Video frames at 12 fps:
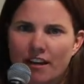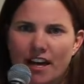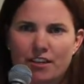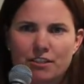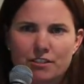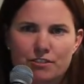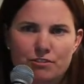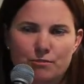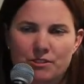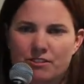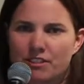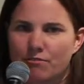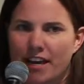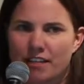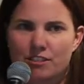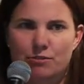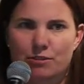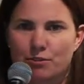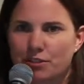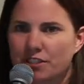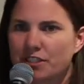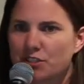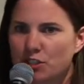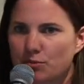How do you distribute direct to an older
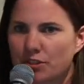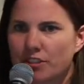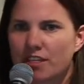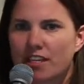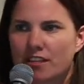consumer?